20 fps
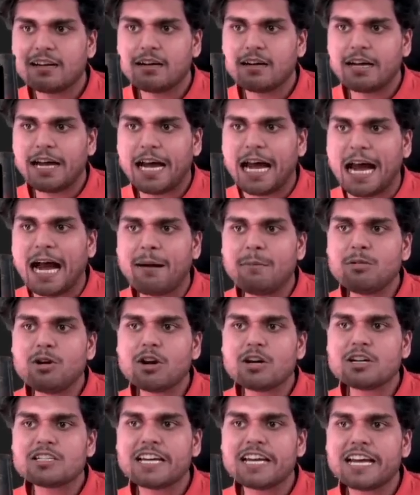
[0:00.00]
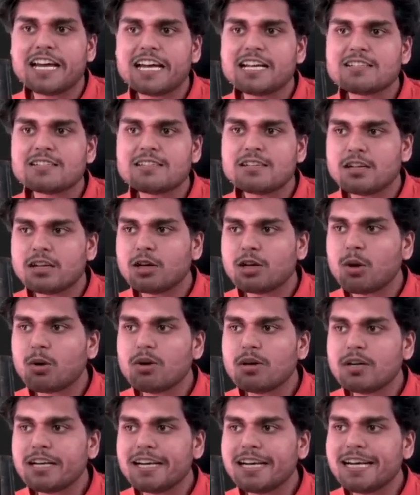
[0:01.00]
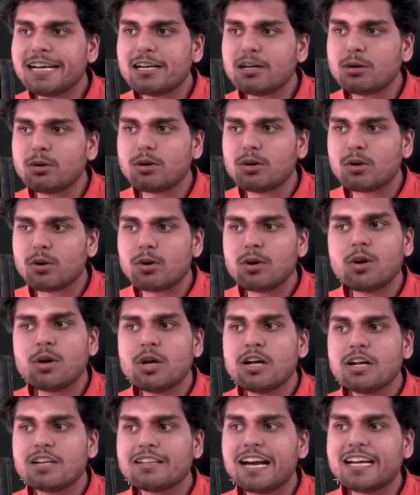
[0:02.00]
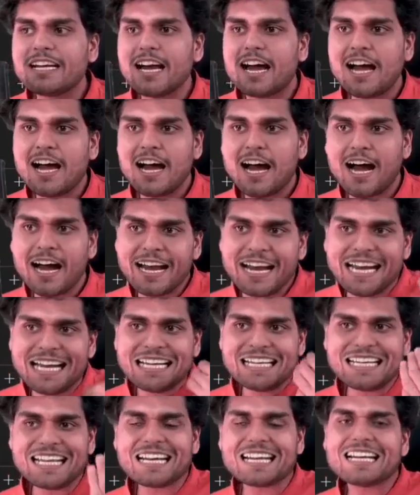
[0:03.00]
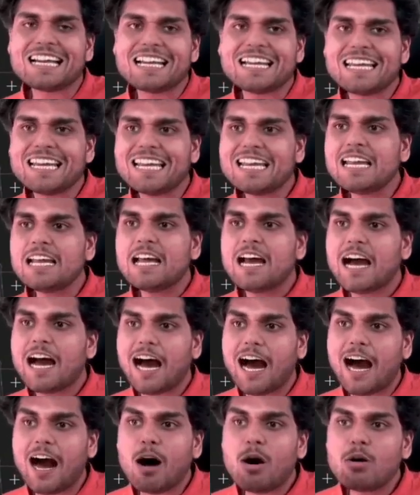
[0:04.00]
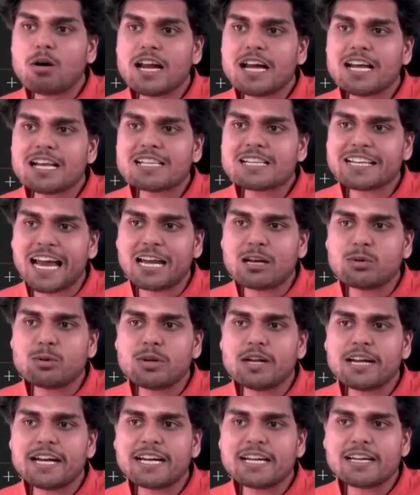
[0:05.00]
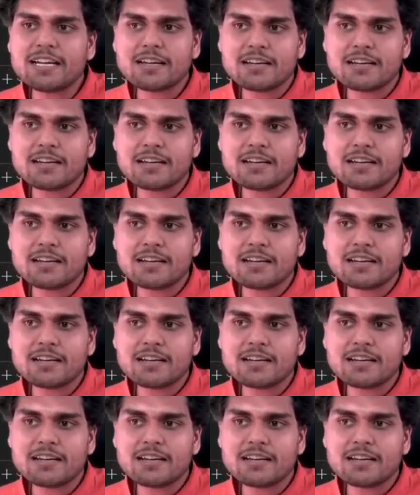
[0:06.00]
app.js don't need to know that internally how does calculate